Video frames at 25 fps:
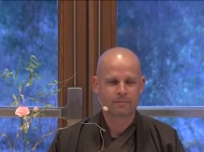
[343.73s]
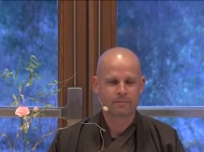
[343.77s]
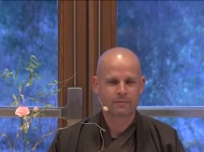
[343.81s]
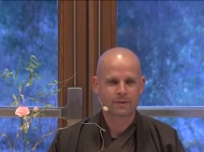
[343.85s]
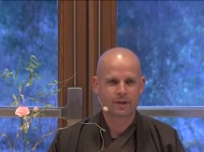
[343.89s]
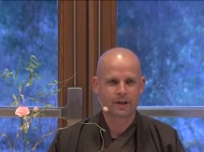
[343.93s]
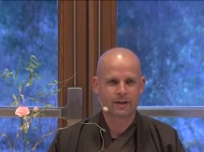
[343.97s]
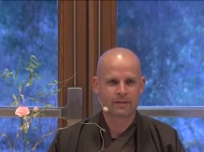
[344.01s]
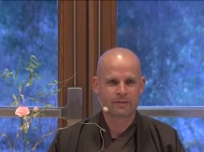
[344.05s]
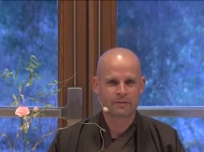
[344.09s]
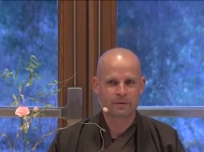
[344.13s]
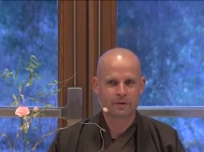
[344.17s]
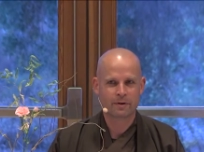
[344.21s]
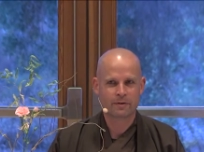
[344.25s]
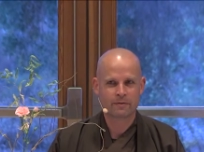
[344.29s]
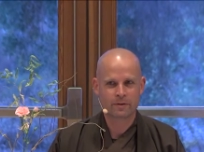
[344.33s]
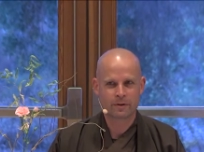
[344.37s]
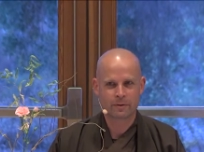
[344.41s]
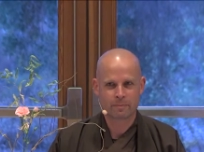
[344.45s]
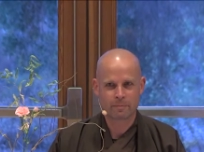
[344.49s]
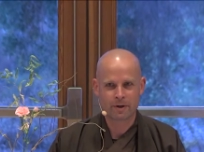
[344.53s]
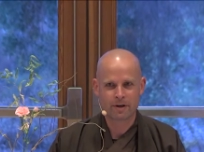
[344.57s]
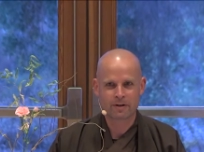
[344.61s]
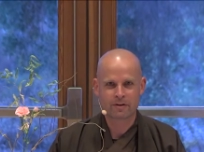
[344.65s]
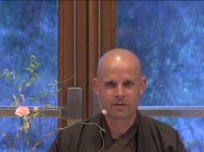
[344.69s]
And so even the
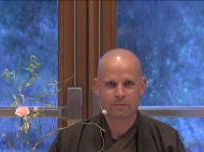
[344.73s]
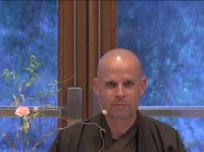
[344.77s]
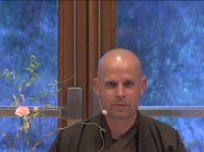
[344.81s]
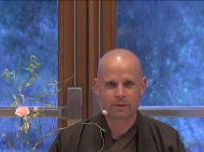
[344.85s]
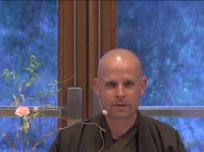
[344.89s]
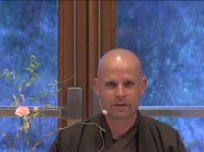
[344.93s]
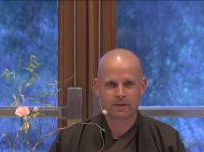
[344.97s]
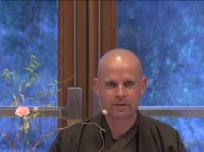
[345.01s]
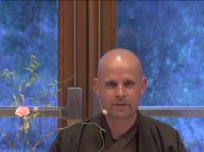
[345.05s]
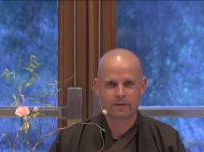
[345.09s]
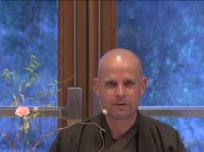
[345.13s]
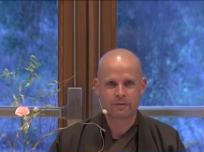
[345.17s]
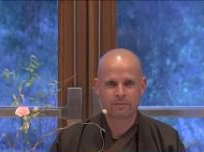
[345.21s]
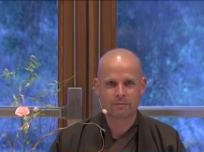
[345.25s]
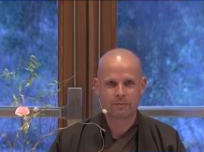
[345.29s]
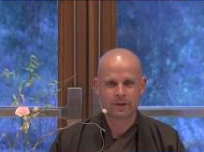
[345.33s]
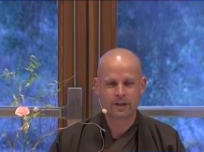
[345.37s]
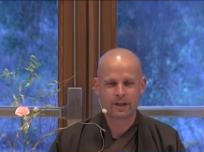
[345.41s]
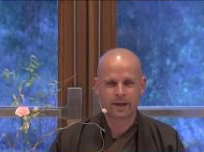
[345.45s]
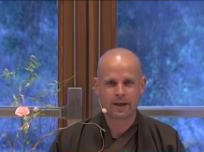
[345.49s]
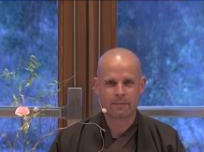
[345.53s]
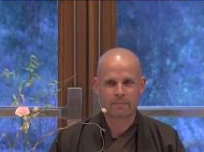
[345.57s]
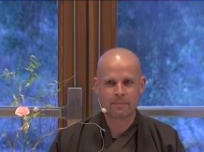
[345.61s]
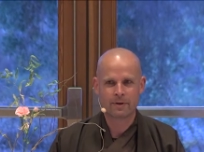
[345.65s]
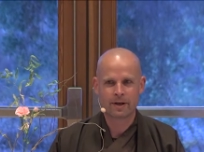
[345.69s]
monks, we
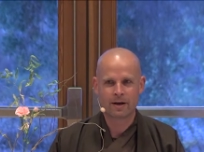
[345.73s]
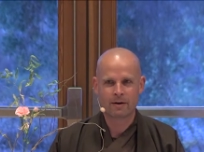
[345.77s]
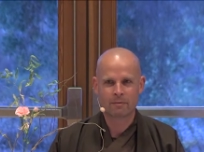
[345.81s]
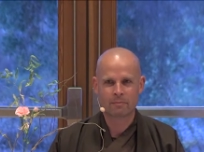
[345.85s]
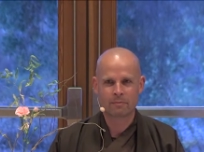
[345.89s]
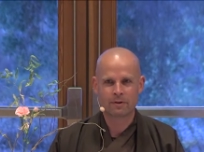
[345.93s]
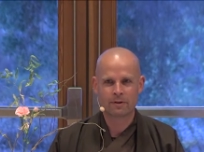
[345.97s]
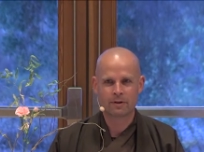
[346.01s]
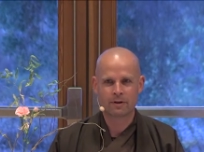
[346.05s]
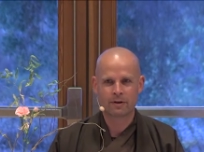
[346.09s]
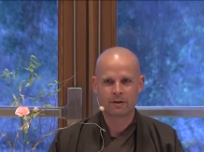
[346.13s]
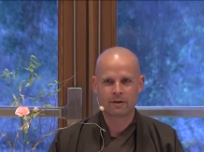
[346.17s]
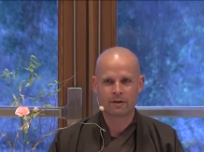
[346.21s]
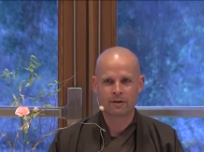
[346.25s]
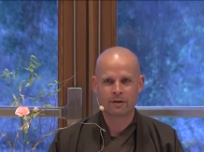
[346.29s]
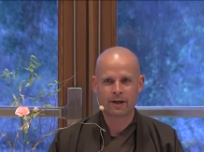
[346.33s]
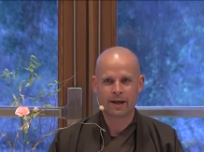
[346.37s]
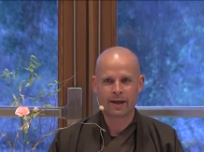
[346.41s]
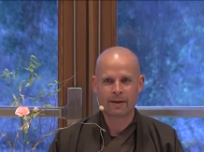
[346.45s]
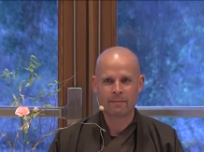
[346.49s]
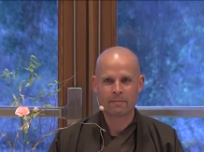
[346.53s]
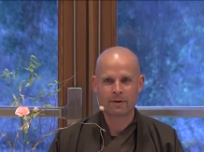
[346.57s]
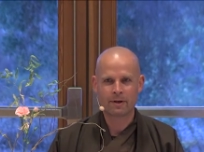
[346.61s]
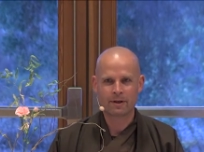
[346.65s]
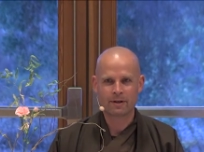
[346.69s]
came down with our
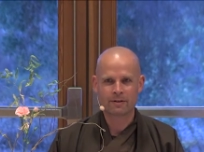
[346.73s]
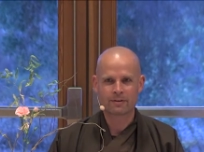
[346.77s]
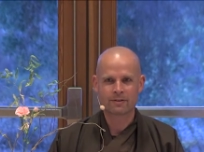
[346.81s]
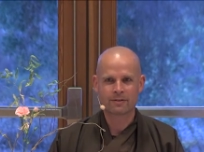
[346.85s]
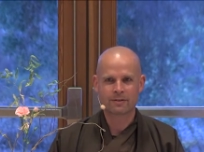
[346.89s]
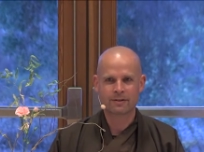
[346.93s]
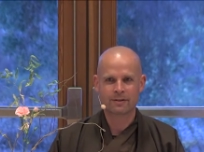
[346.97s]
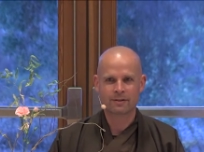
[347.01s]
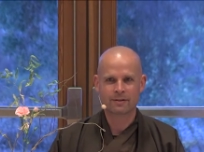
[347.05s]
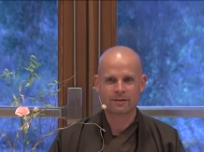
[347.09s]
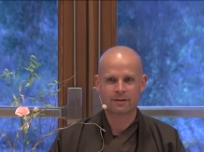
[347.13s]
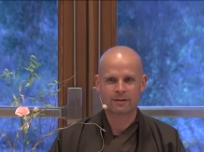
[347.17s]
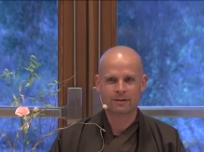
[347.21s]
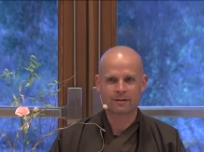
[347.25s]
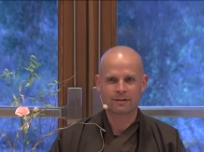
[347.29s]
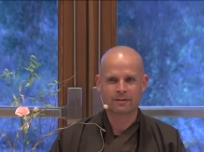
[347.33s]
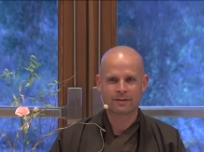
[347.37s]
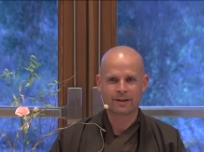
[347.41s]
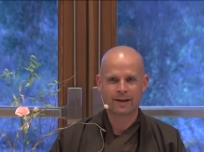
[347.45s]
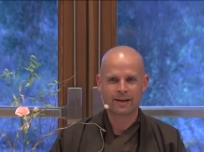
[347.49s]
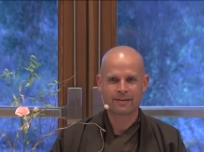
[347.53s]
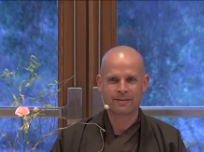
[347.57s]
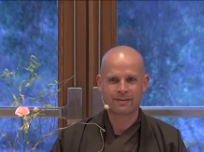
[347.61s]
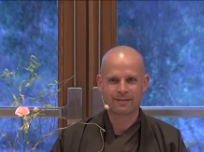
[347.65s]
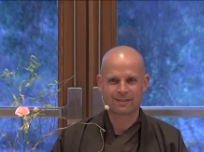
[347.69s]
hammocks and our
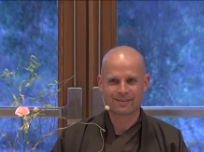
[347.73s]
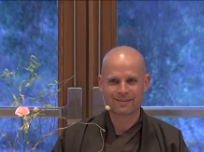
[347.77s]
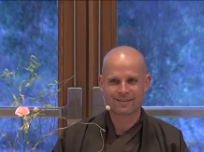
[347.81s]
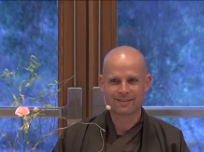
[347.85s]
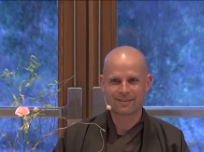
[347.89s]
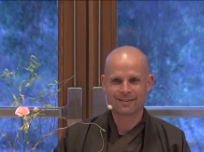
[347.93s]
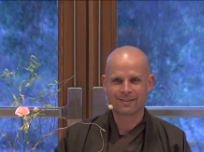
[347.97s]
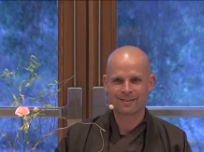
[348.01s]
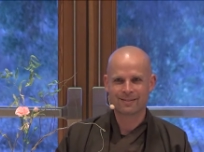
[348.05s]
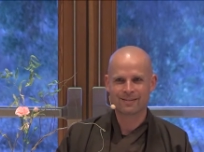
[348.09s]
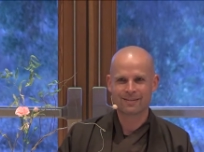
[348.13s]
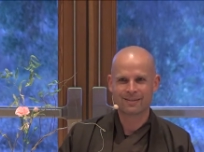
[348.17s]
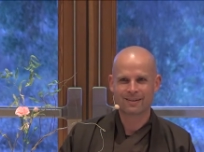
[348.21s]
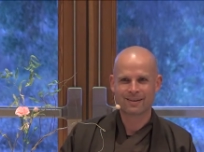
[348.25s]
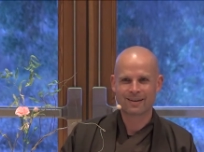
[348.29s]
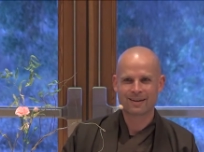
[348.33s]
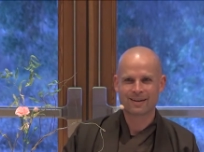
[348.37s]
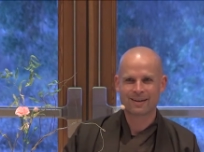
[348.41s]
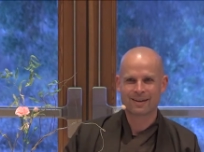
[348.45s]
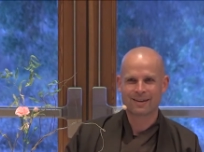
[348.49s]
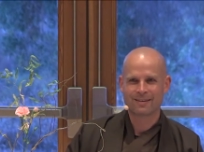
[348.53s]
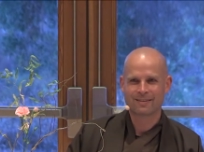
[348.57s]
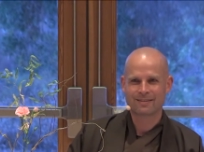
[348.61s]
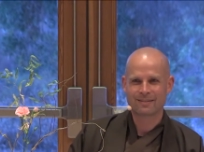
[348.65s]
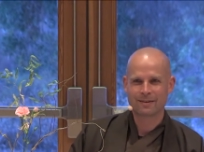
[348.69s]
tents and
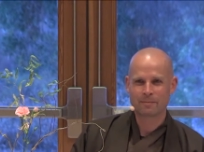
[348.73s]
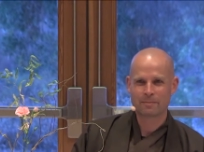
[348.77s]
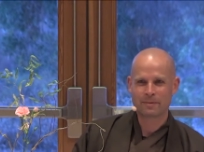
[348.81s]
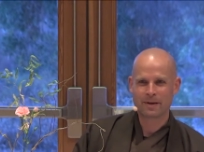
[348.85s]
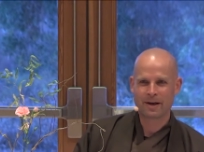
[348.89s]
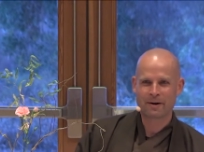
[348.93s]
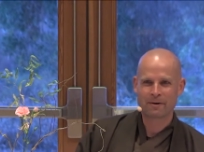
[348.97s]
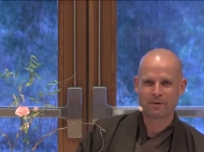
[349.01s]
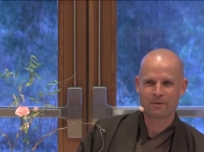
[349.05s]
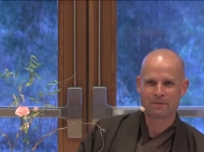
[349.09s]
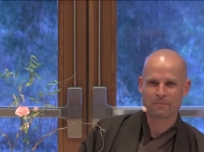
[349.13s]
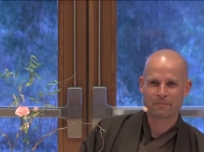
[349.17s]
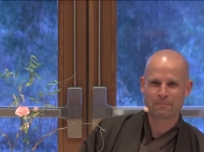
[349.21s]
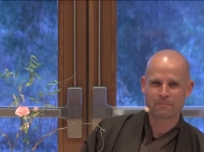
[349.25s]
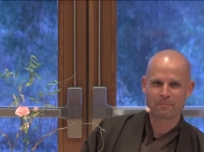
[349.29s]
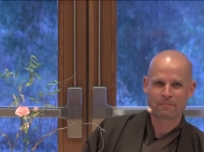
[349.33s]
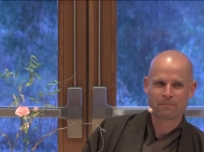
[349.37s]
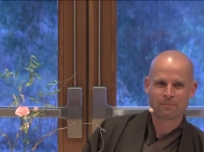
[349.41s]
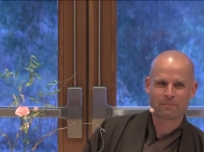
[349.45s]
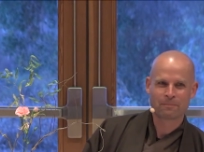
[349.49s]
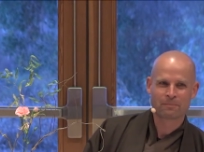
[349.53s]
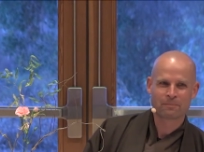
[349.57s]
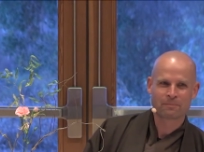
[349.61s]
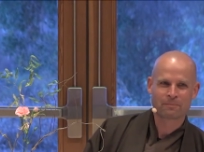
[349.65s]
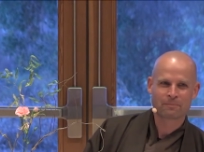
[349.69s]
slept out
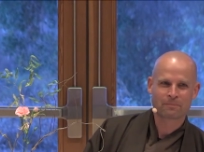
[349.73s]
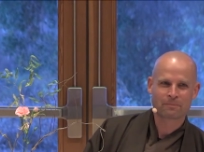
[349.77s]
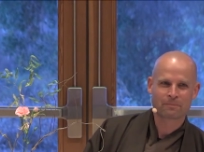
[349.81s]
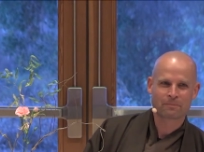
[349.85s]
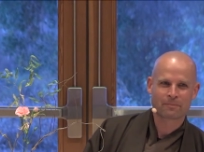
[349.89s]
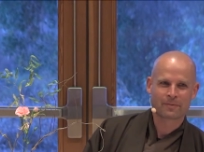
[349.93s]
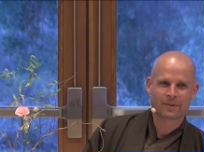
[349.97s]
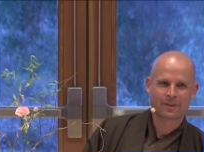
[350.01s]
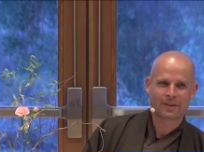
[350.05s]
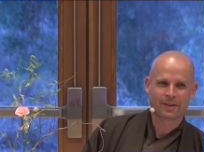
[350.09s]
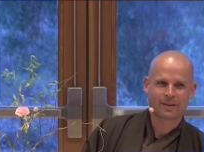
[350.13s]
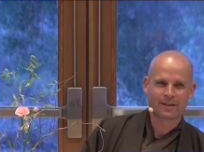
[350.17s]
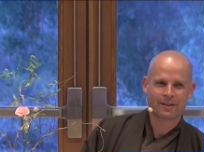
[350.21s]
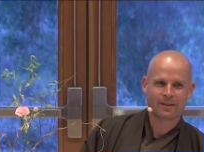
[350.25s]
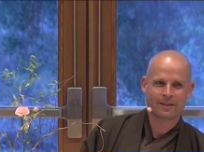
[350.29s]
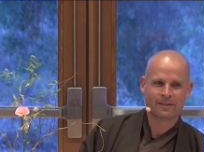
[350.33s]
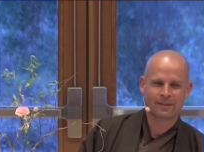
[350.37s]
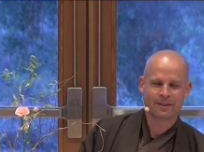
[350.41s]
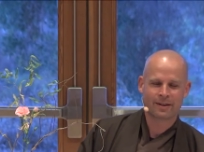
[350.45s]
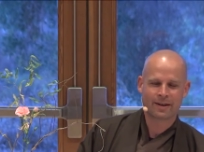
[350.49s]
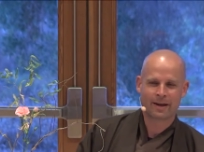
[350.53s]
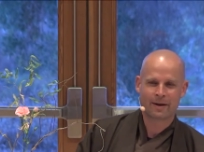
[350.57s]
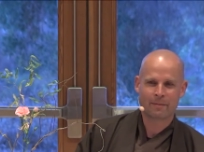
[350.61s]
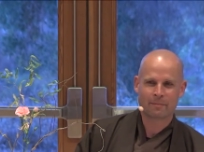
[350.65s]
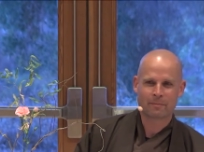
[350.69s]
in the
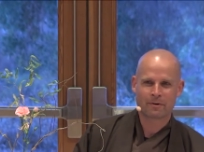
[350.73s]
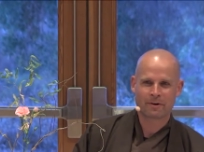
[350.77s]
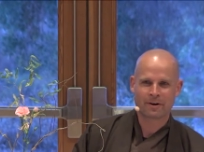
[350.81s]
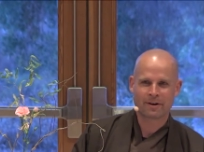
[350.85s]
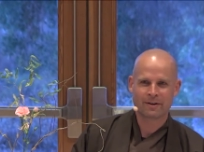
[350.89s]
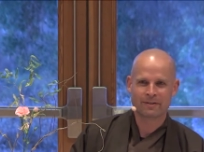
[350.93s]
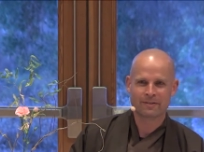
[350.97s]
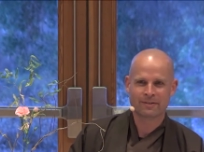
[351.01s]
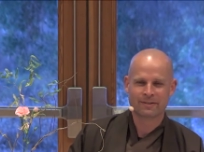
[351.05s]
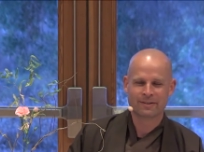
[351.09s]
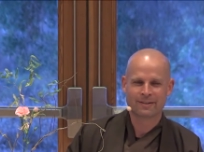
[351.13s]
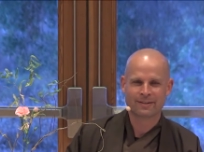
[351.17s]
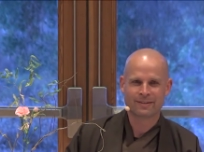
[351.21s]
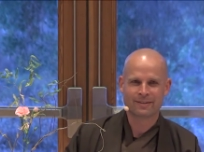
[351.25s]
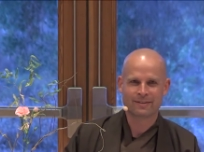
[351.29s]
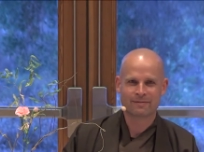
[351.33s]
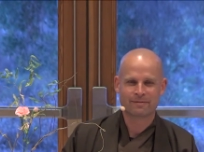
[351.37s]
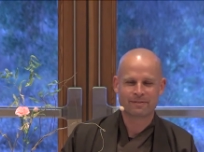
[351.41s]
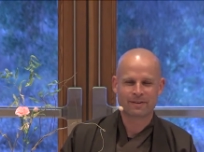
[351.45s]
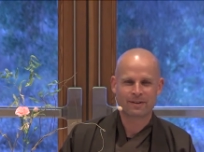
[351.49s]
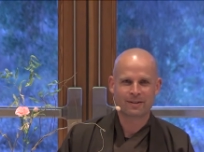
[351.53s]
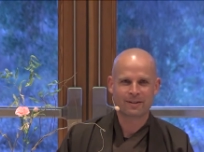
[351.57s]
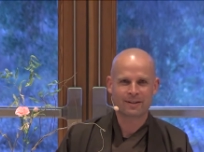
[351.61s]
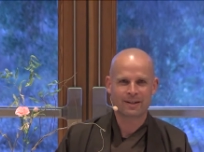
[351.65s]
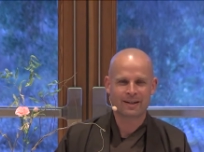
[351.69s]
campground. It
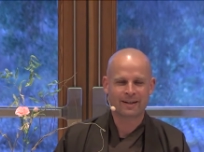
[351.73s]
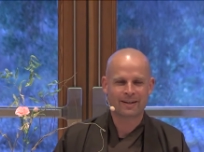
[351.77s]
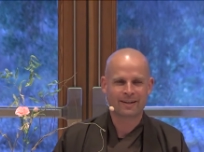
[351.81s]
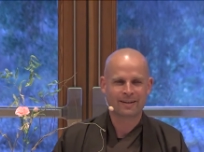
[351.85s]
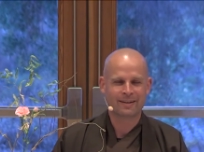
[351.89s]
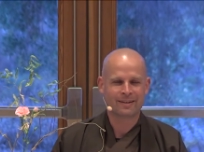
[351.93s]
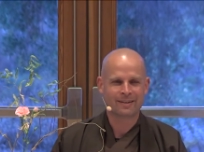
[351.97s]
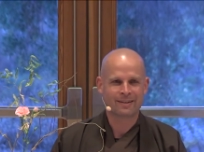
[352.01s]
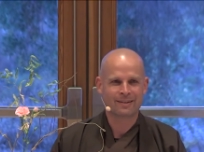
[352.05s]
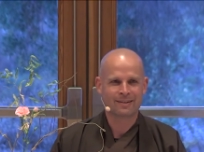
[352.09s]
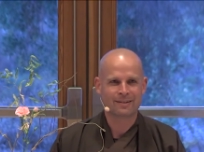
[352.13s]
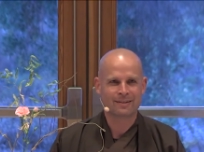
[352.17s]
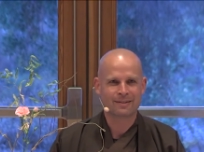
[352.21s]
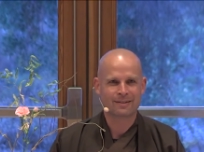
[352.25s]
felt like a